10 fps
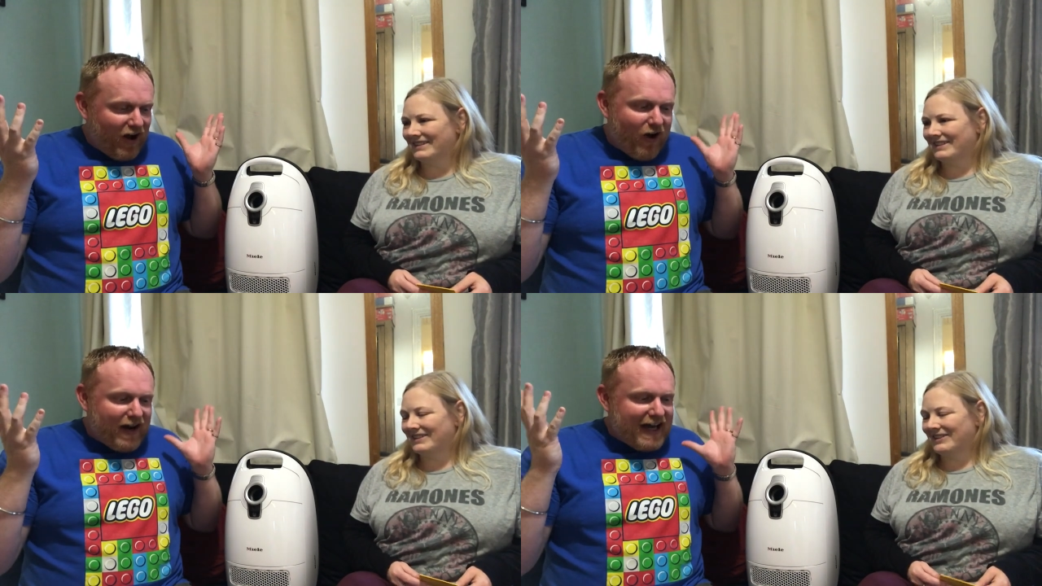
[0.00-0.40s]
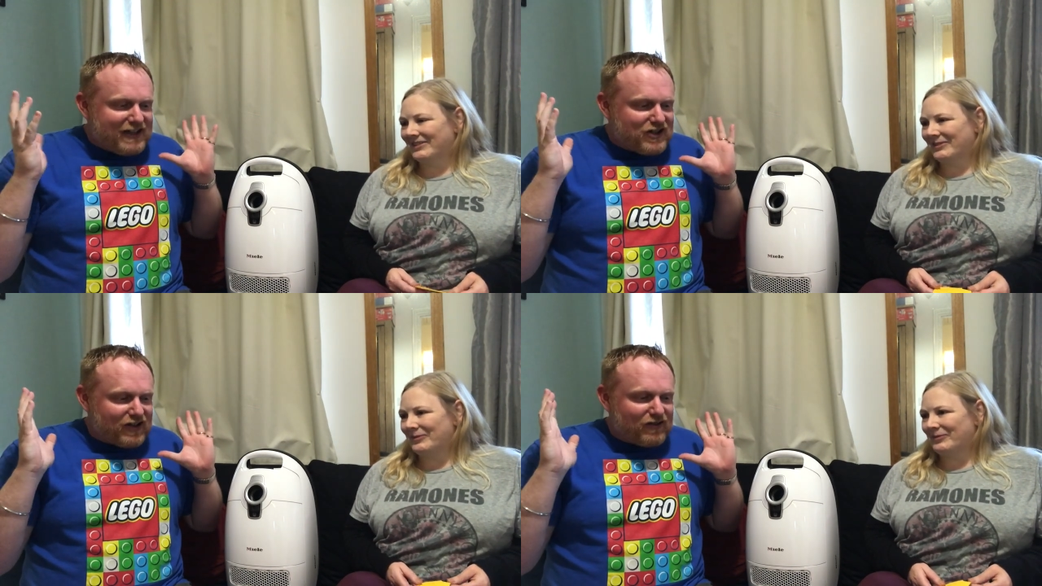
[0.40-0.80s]
Speaker 1: oh,
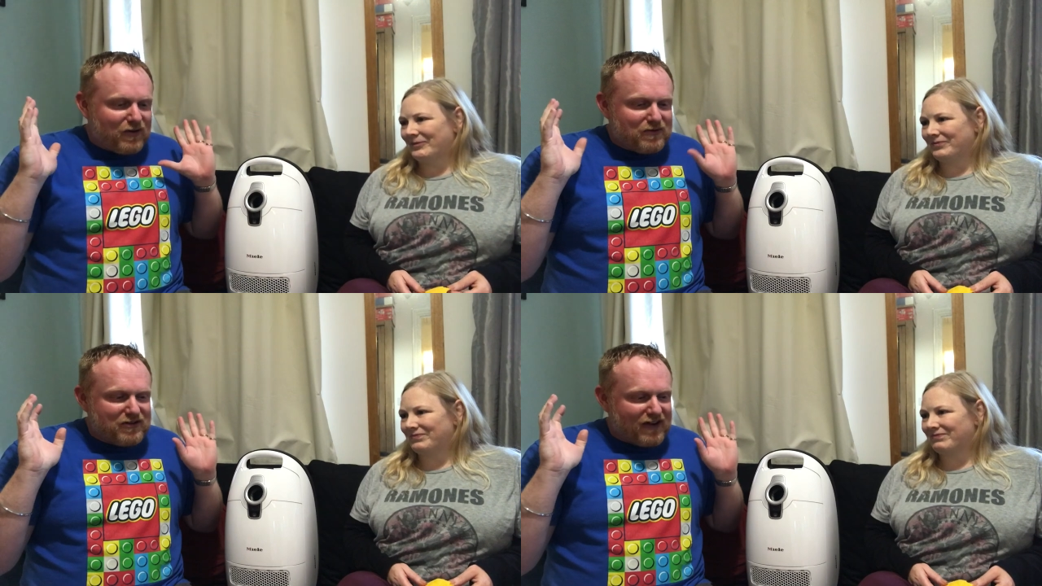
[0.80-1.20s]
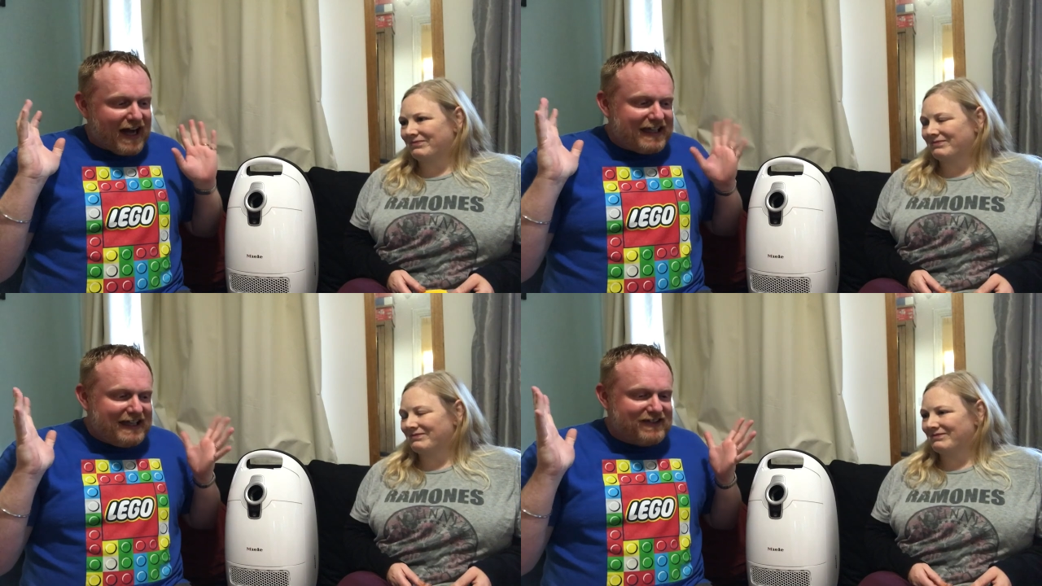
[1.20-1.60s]
ancient old
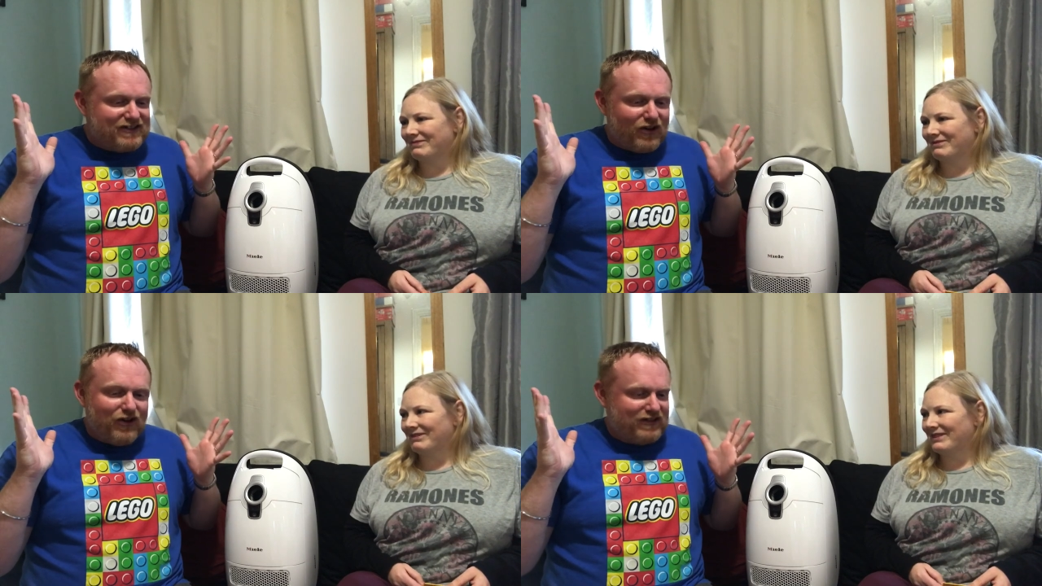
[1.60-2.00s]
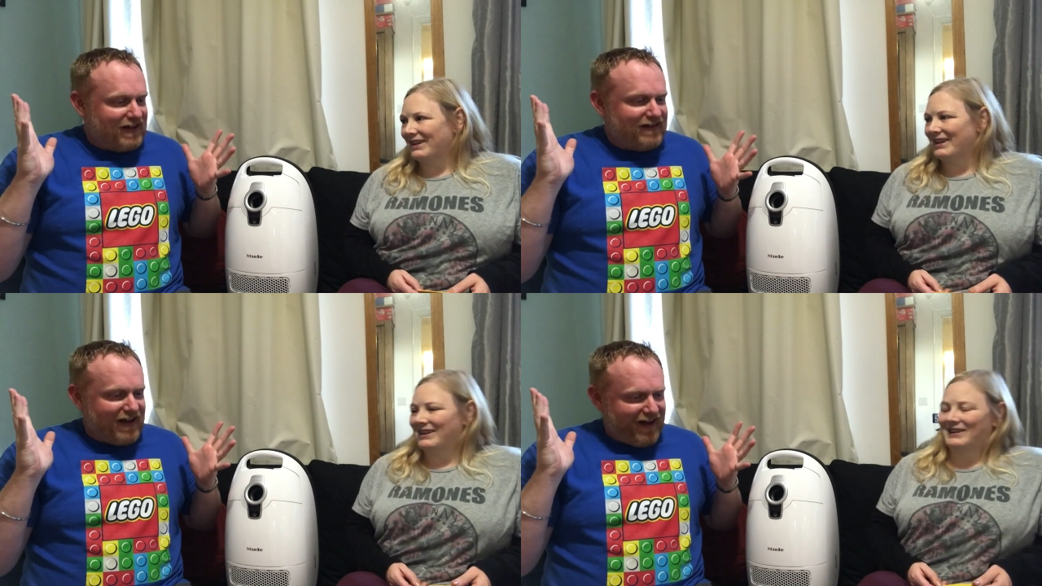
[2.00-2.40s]
granny dirt
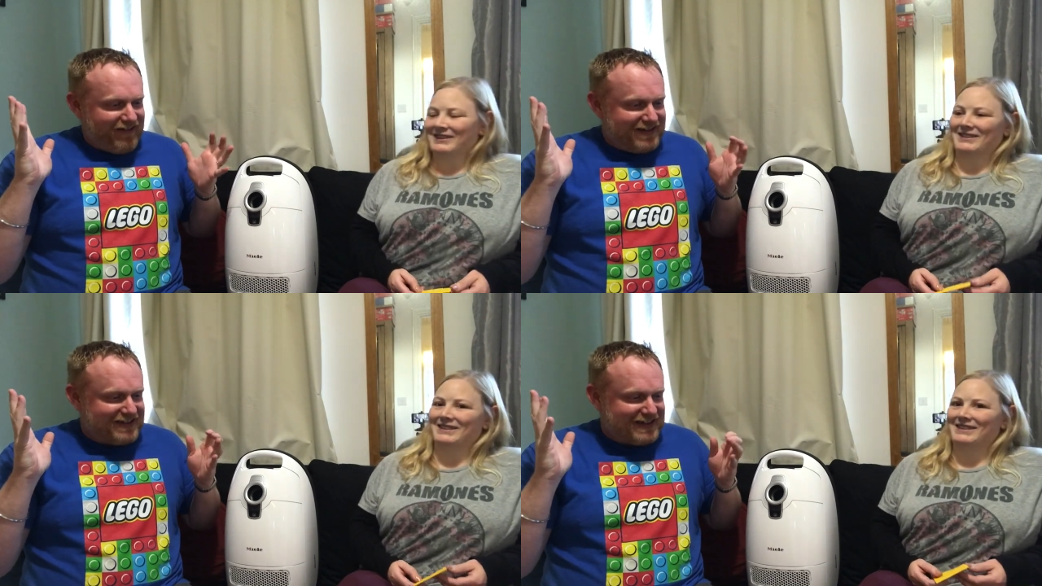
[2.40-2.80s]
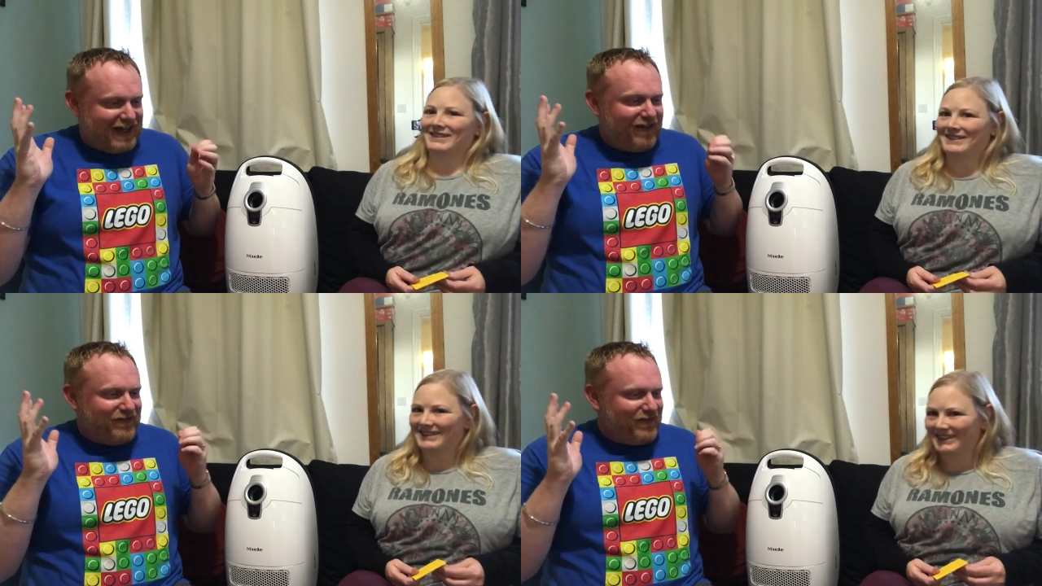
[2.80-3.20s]
in there and
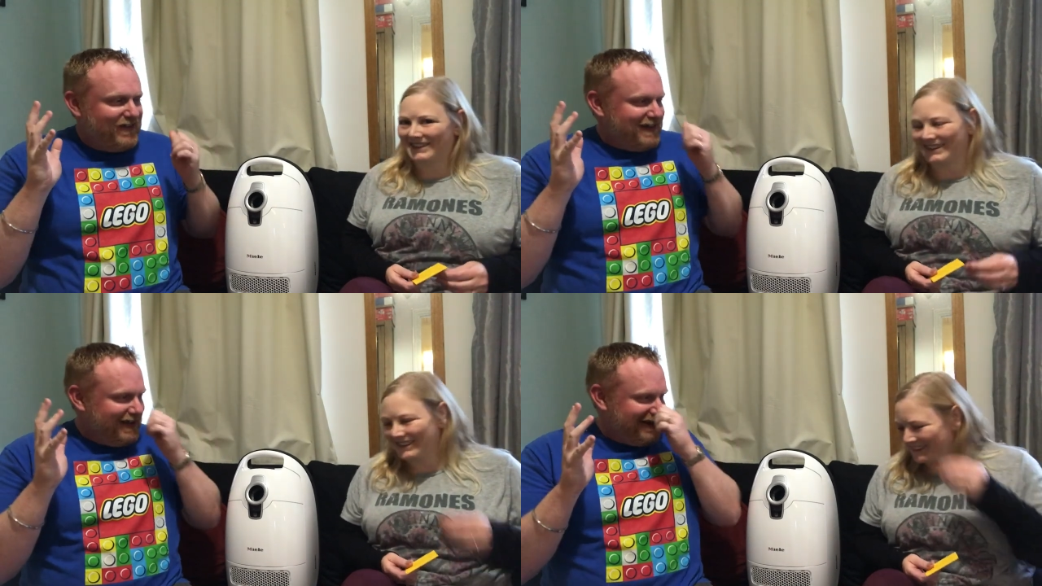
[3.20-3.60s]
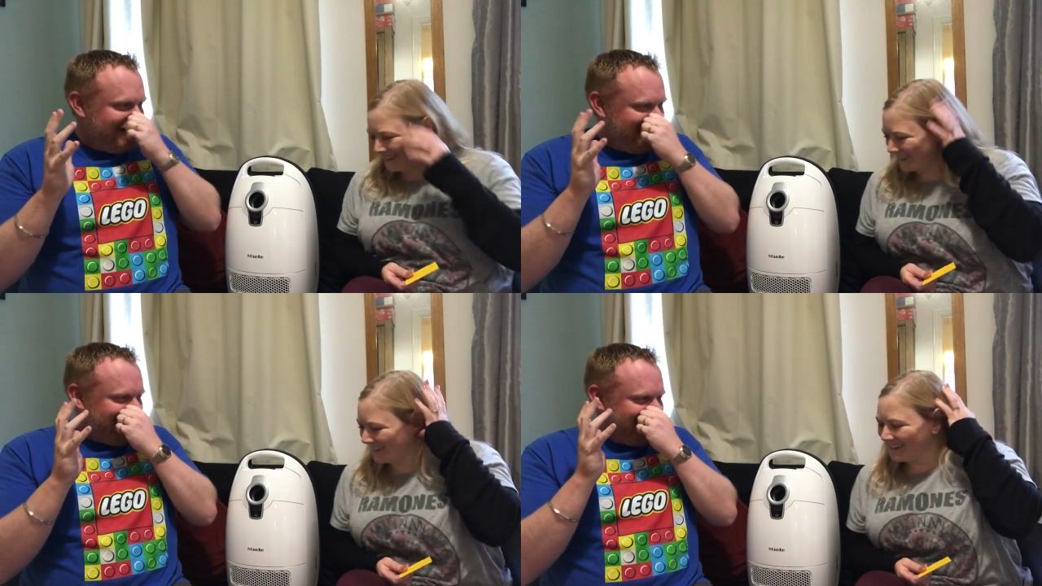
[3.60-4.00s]
stuff.
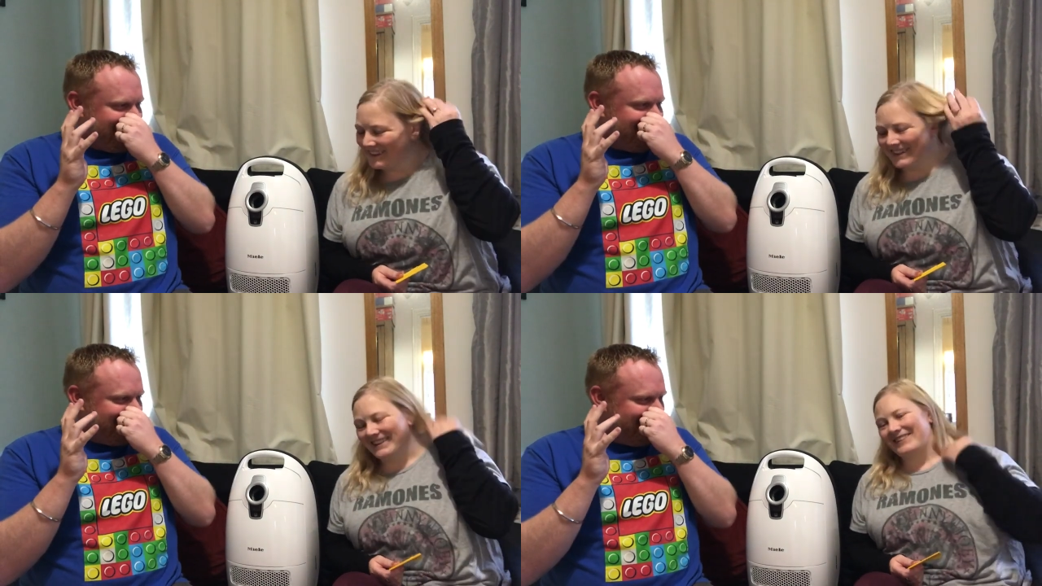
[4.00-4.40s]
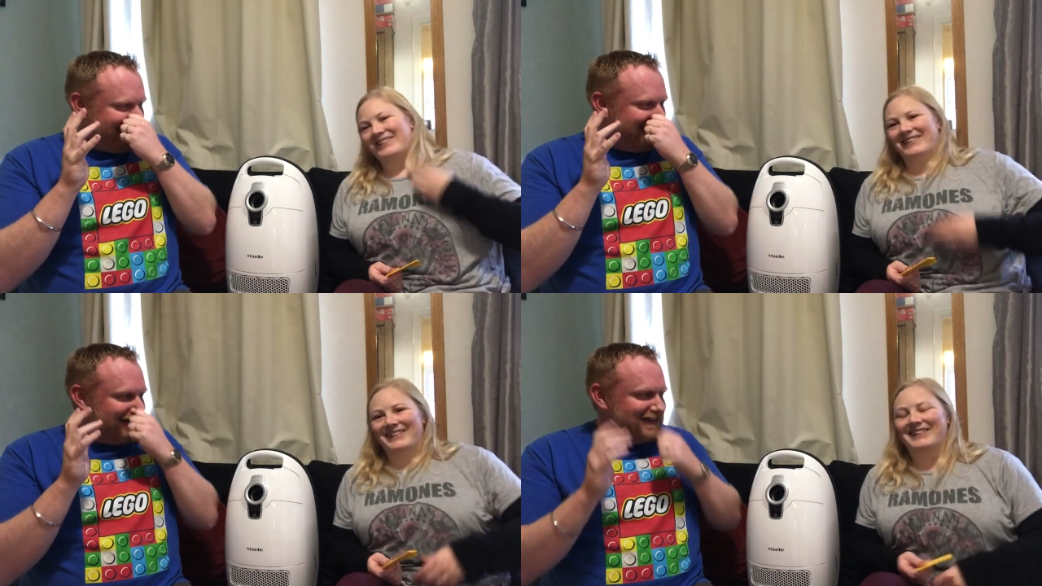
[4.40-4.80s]

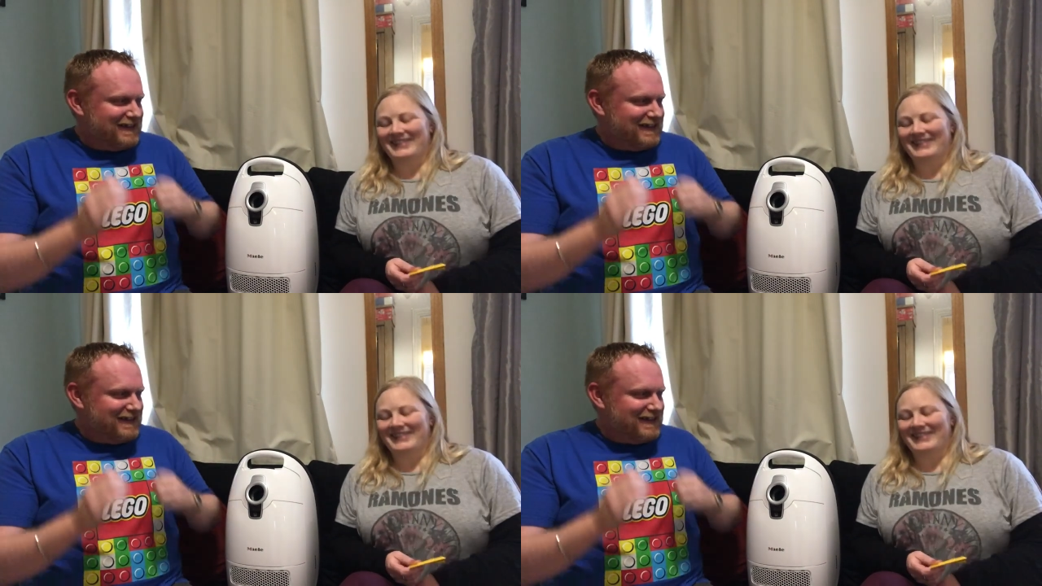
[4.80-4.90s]
no.